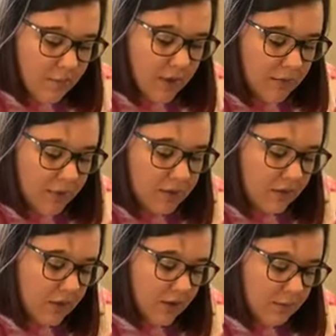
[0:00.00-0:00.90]
Maybe
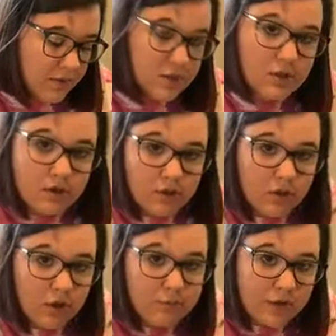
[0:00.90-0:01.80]
the
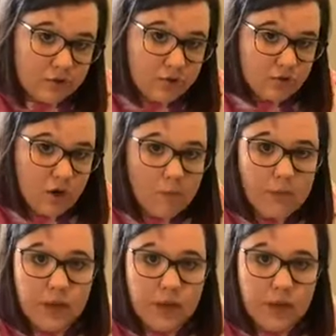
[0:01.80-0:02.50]
material of my straw